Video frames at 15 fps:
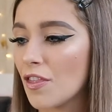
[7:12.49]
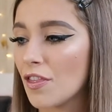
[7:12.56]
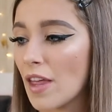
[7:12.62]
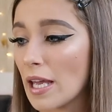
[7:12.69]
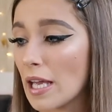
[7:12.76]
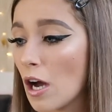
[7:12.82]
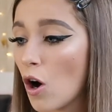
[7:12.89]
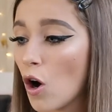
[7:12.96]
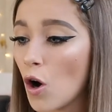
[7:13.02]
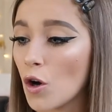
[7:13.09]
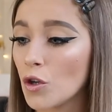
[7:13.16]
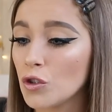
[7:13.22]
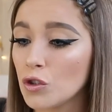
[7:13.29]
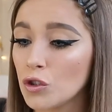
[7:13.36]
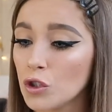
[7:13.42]
They are
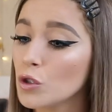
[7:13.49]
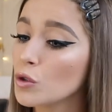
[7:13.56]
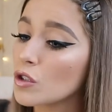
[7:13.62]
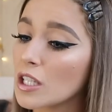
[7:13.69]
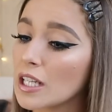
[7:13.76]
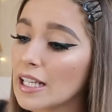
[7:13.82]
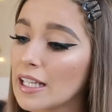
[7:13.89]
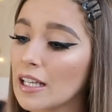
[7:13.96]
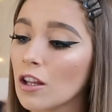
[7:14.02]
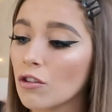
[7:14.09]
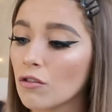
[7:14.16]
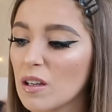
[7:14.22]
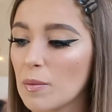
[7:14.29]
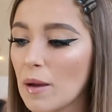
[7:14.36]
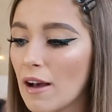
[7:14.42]
usually
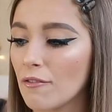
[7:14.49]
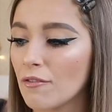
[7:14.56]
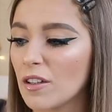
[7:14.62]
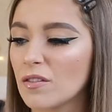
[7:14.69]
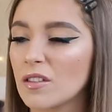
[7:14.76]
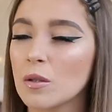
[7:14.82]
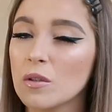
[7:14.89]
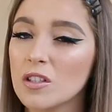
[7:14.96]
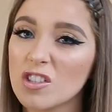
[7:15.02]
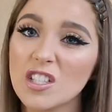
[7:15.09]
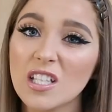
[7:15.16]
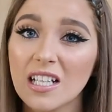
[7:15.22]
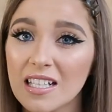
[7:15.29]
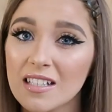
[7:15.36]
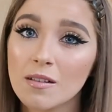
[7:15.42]
£3.50, which
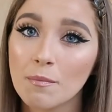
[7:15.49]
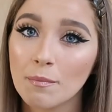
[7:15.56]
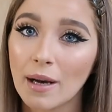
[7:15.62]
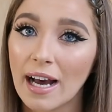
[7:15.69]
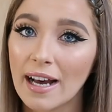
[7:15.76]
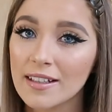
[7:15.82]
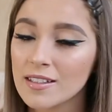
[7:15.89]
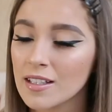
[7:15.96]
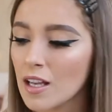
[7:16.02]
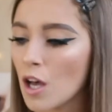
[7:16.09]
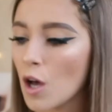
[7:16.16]
still isn't bad,